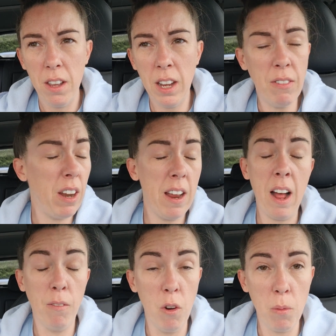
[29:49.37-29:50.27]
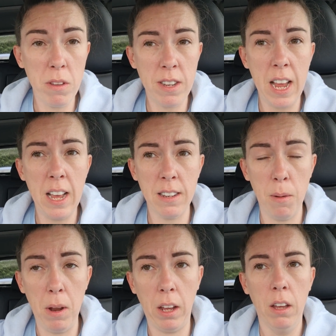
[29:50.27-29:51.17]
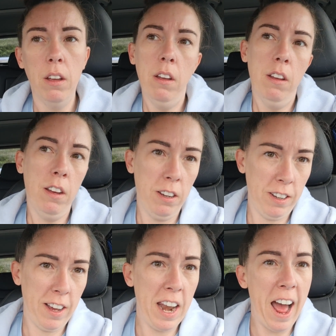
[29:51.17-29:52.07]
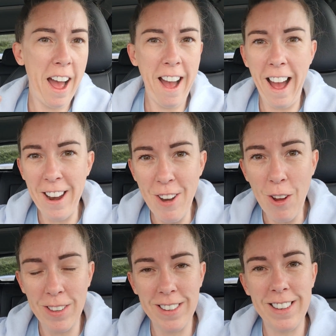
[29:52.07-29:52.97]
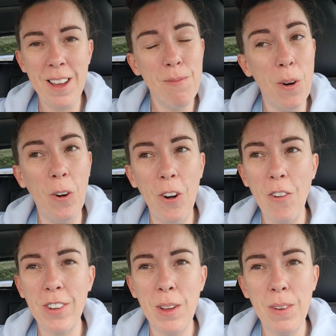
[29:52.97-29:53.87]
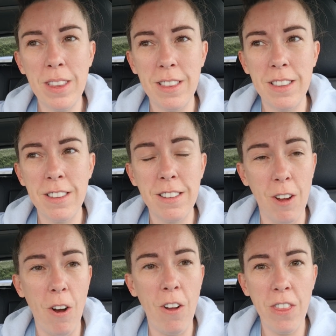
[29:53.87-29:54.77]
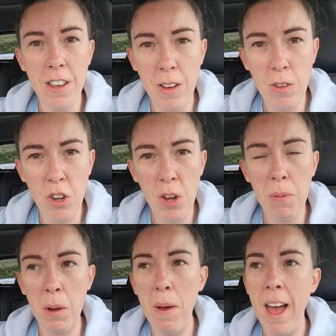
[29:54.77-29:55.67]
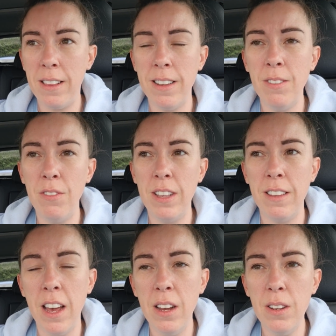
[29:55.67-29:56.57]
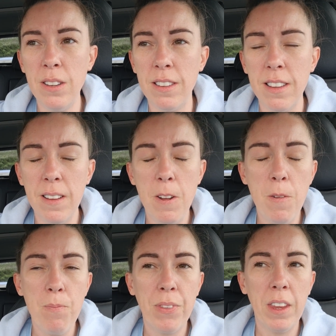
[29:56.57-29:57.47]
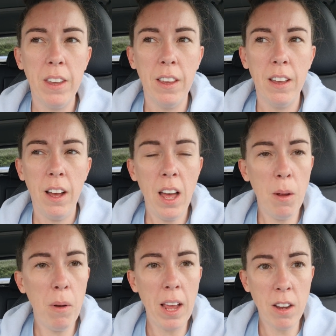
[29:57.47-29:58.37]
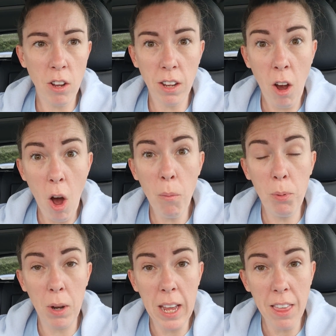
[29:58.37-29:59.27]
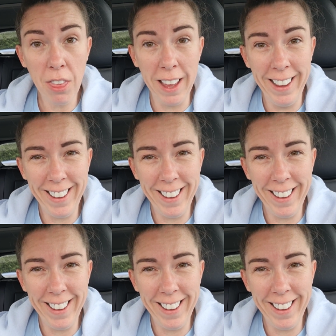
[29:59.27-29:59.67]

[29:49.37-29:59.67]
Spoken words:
Even like I'll run up the stairs and I'm like, and I noticed it more obviously with starting the YouTube and I'm editing videos, and I'm like, God, I can't breathe.